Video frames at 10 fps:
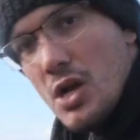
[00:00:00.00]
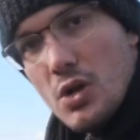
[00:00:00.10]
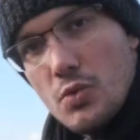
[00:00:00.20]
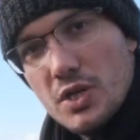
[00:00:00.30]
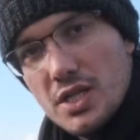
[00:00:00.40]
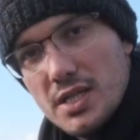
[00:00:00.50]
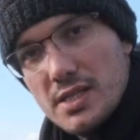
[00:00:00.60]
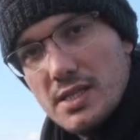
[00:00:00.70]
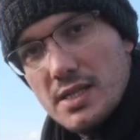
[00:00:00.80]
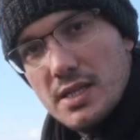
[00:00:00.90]
which
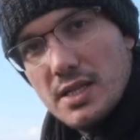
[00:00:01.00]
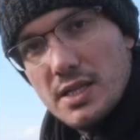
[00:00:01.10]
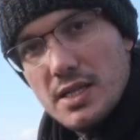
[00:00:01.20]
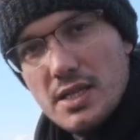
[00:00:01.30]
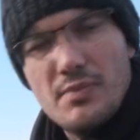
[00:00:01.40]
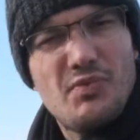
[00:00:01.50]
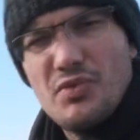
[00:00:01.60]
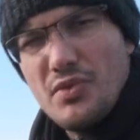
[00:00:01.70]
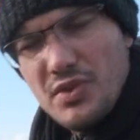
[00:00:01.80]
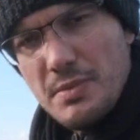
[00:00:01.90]
is nearly
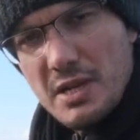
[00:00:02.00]
50